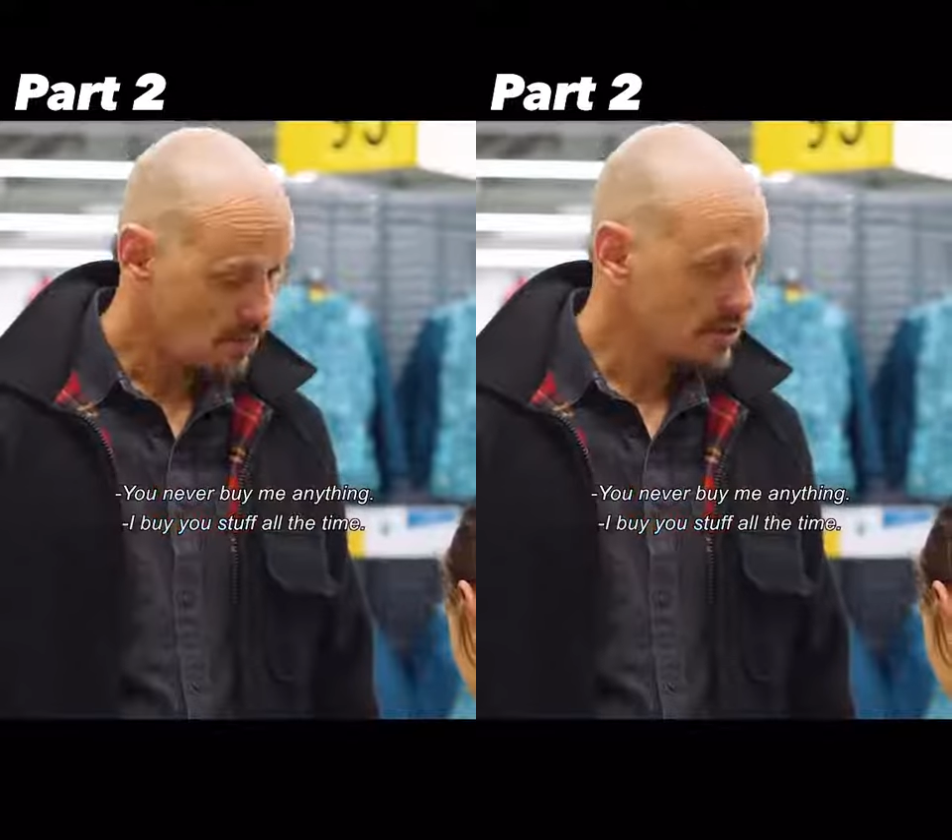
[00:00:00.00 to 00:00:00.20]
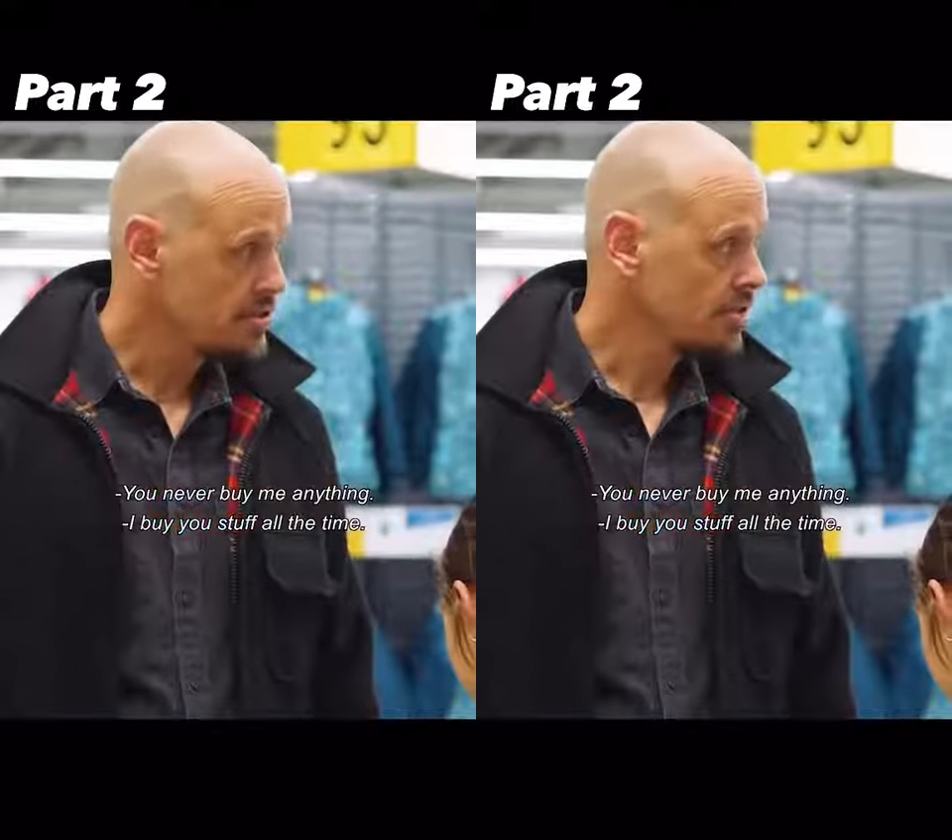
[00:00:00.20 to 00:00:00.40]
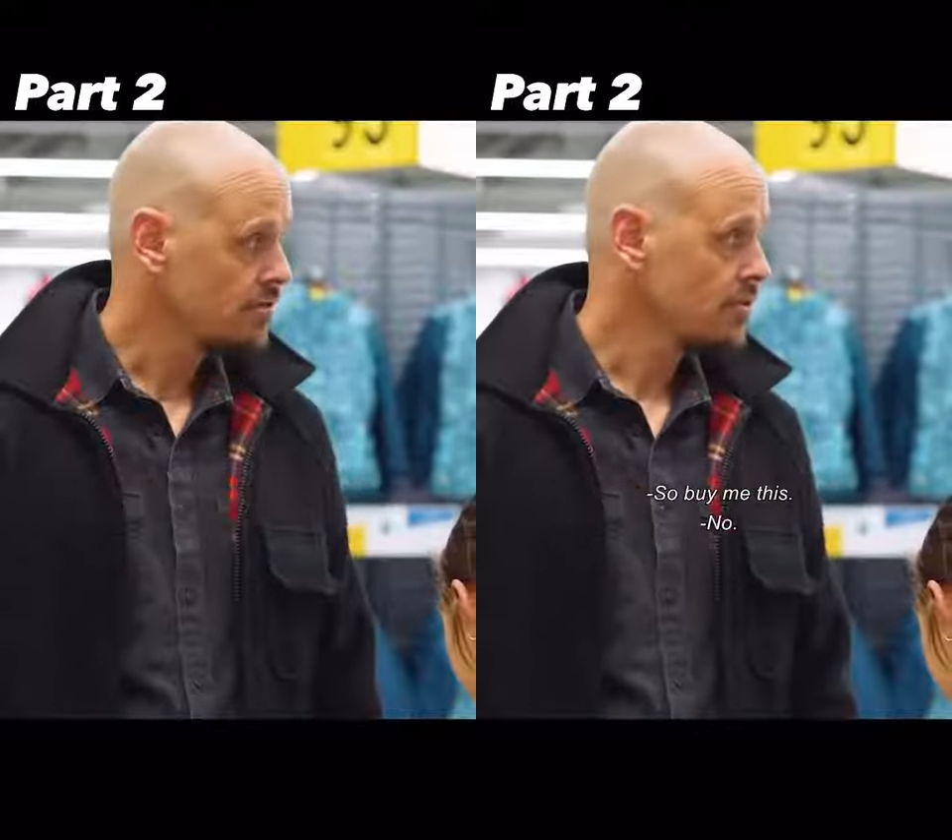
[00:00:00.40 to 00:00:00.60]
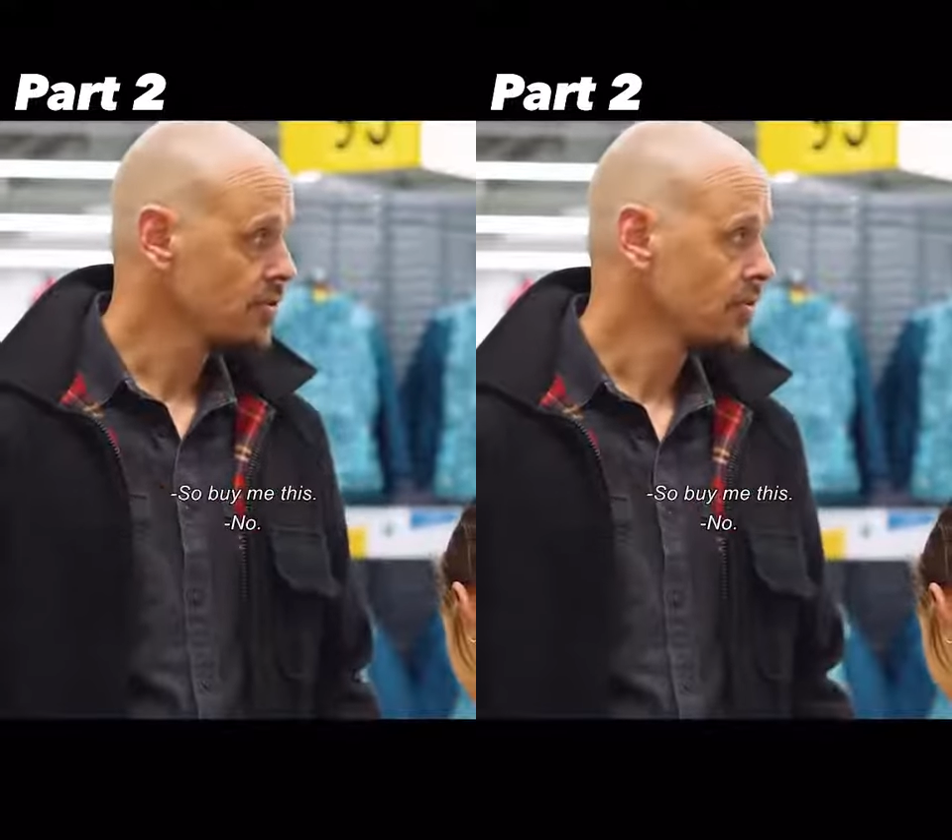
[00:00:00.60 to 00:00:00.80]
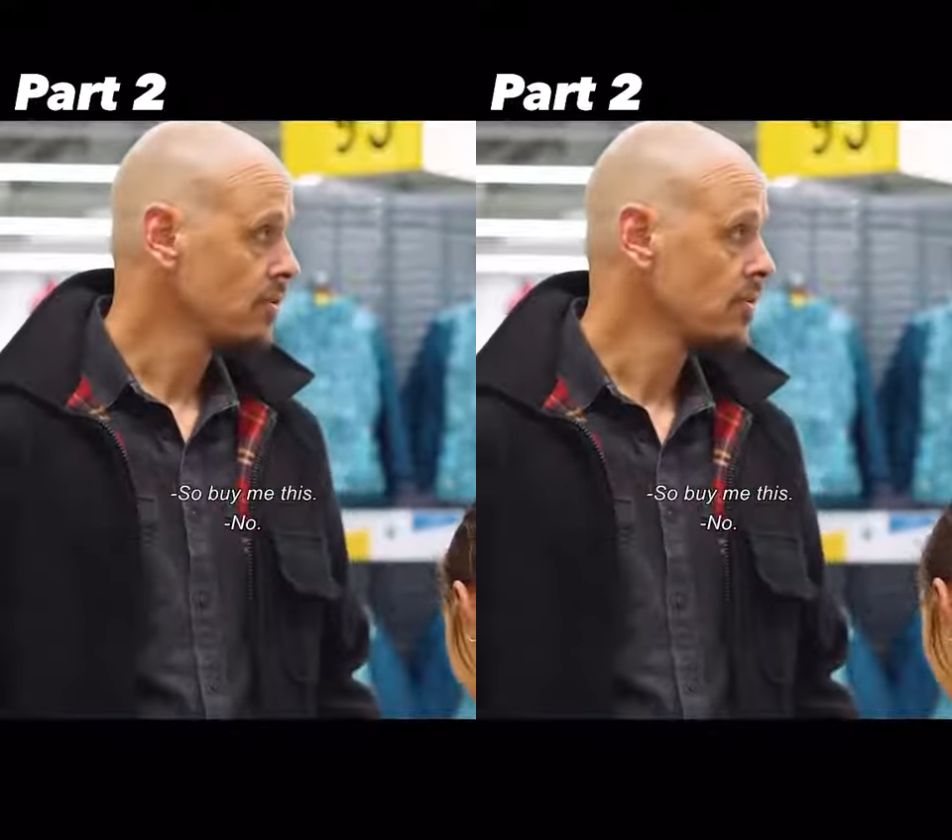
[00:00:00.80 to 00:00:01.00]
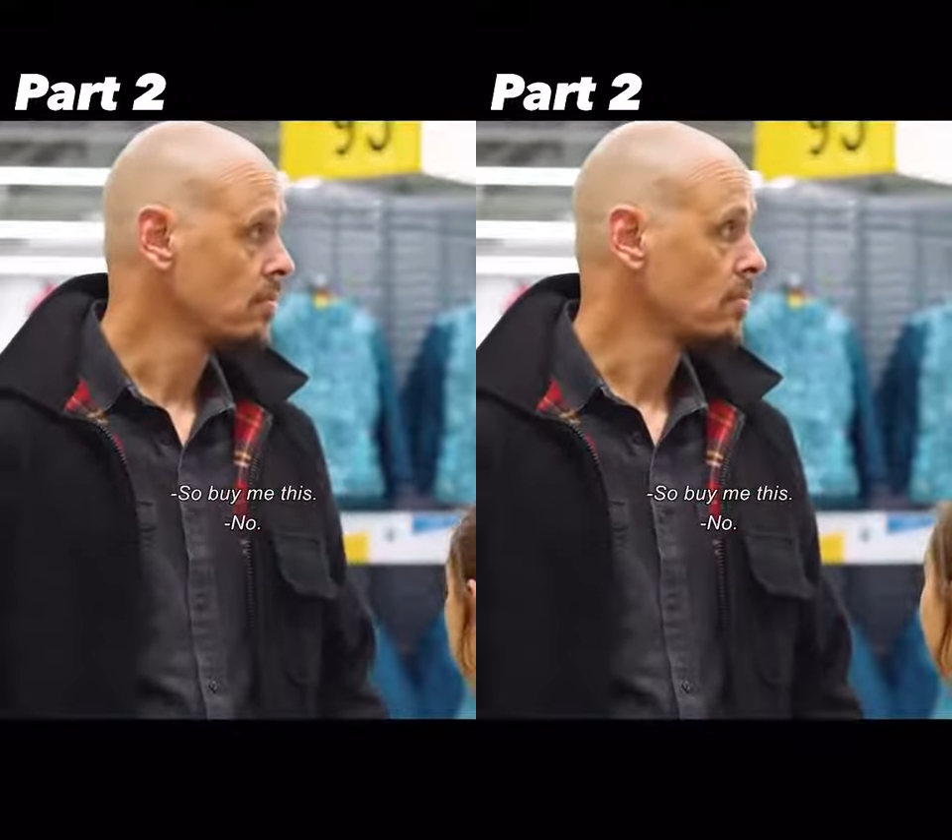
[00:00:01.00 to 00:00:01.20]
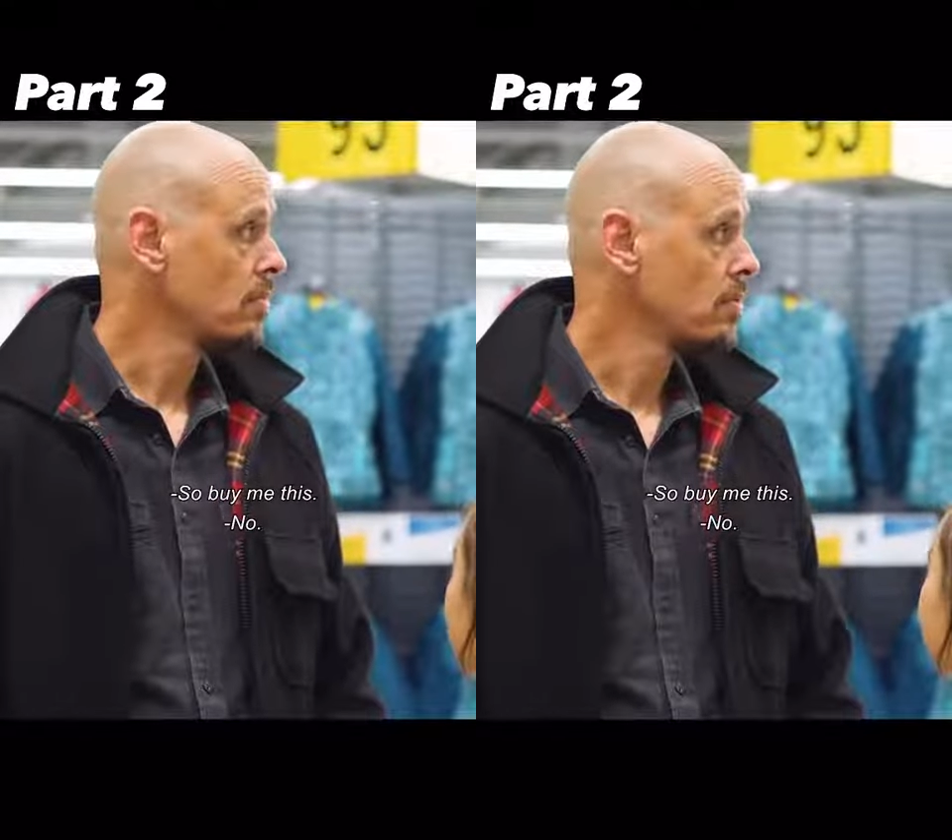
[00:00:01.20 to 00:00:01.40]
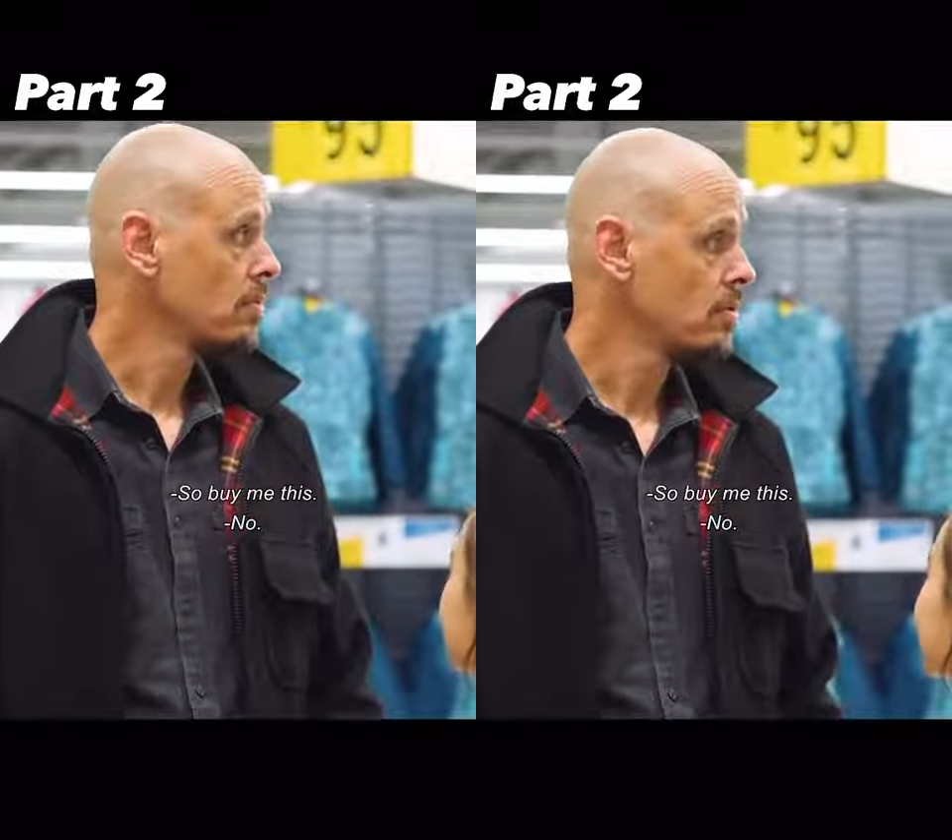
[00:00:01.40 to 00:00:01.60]
you stuff all the time. So buy me
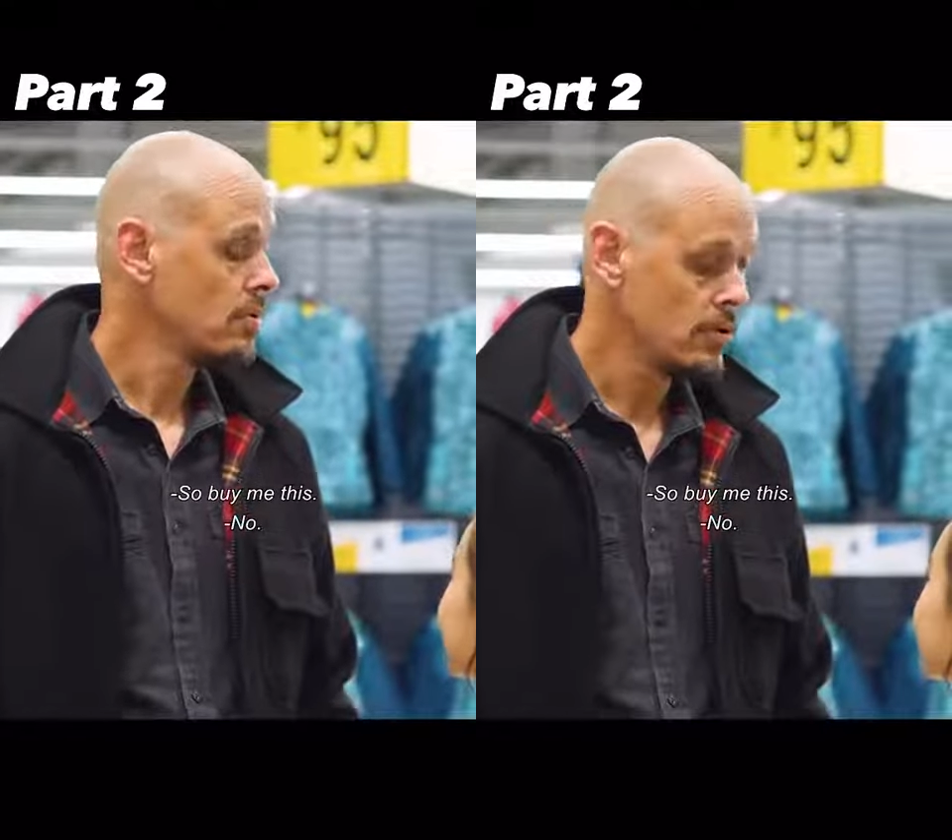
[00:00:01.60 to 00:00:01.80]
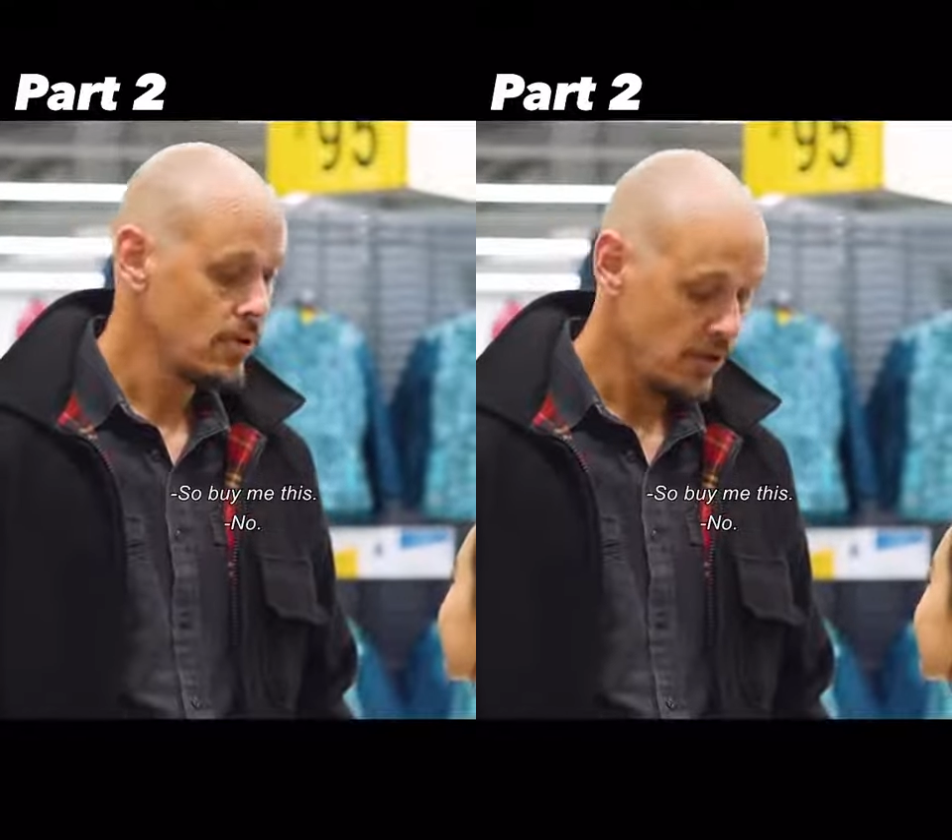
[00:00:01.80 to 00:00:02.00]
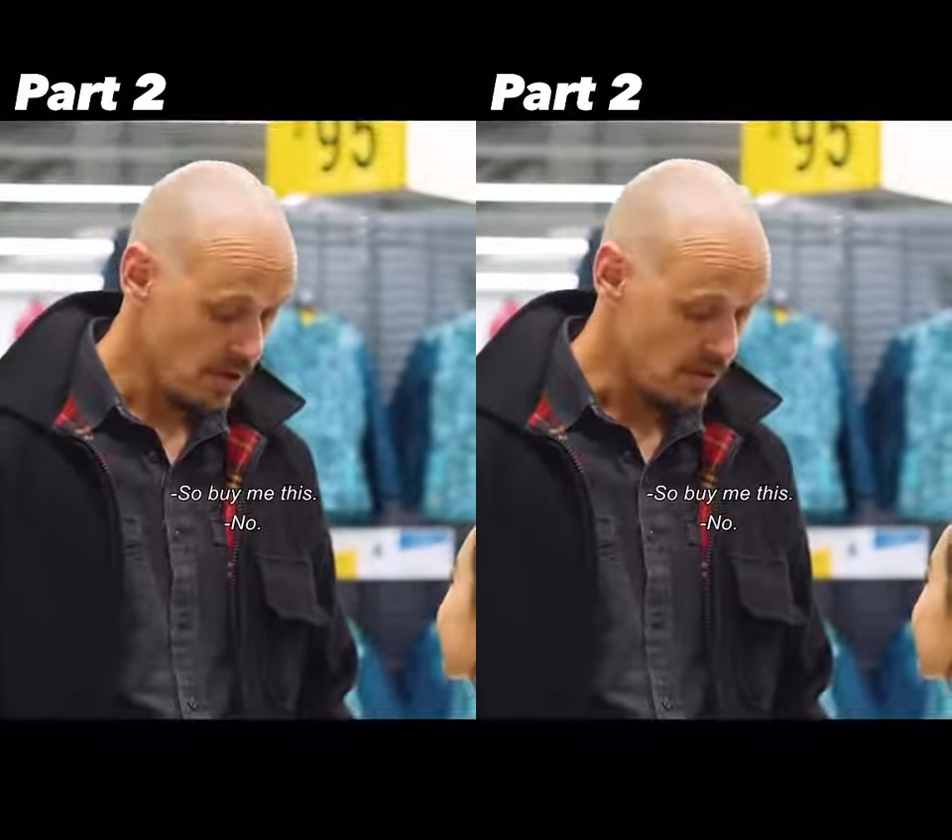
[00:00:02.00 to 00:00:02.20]
this. No.